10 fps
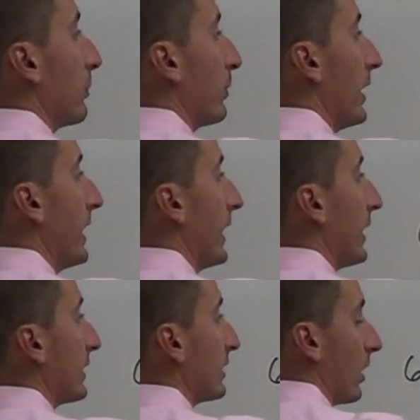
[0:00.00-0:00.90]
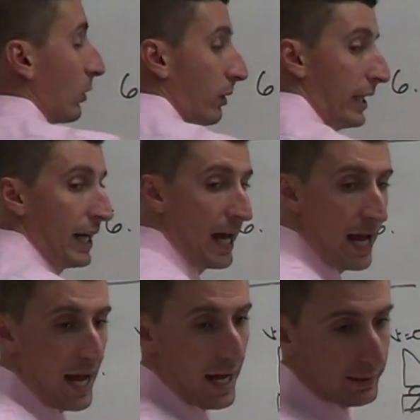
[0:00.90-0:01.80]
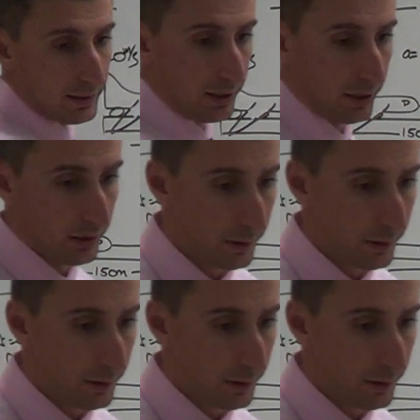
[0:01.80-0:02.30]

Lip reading: the plane can accelerate at